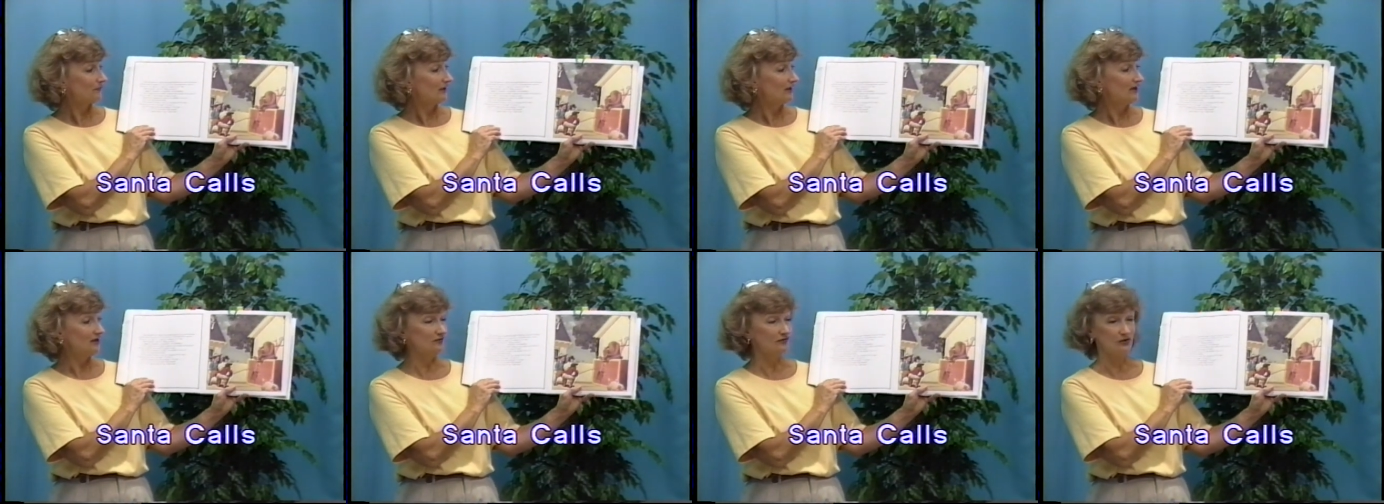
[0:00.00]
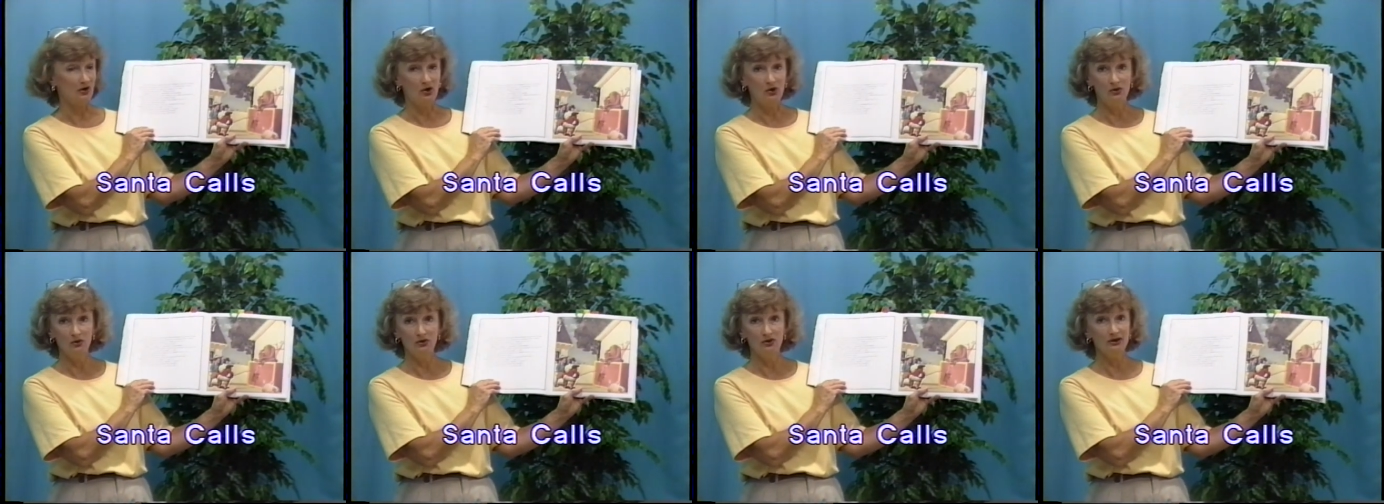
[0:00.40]
his
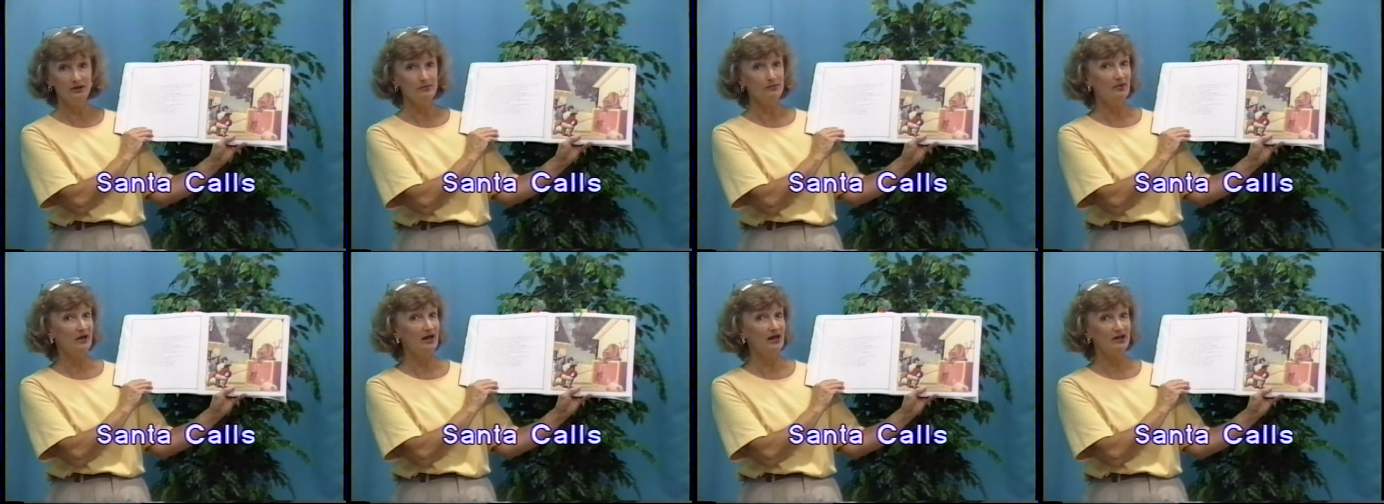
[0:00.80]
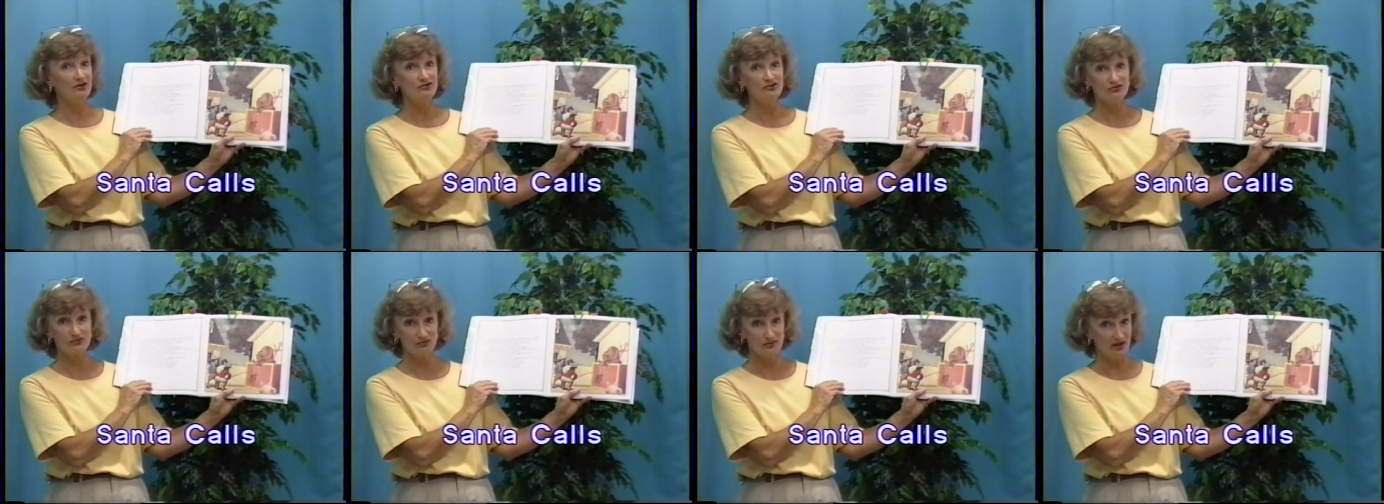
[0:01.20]
only bad
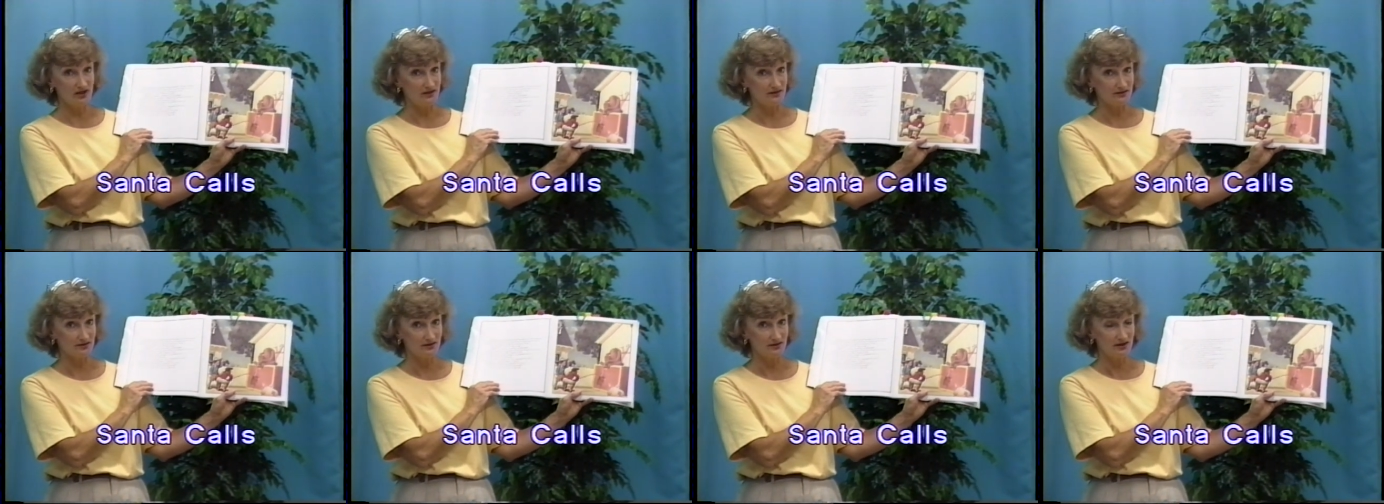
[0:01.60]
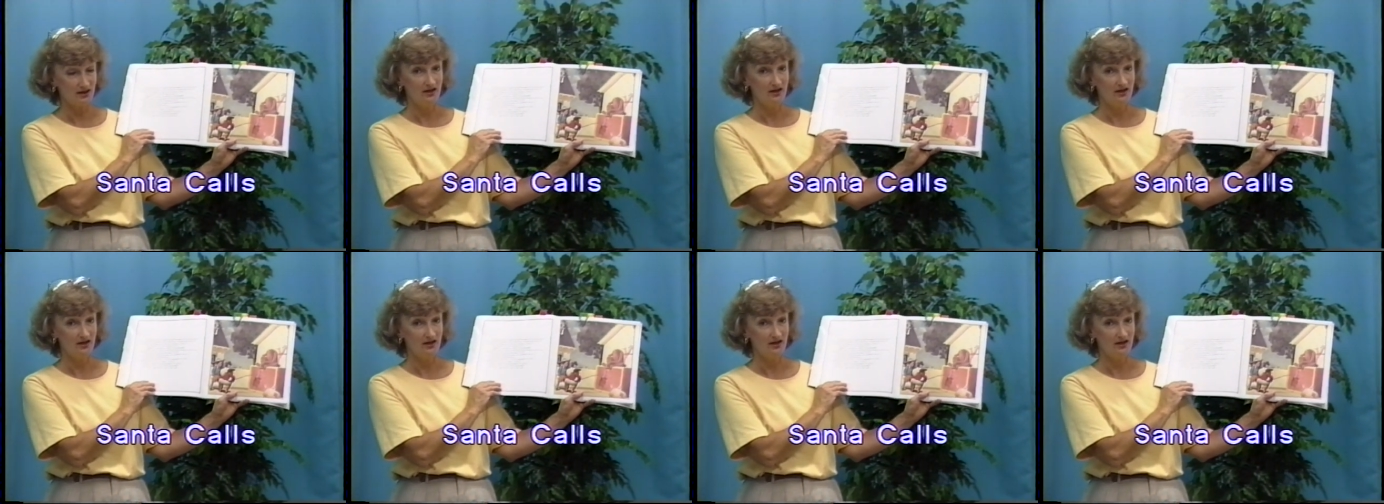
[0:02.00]
trait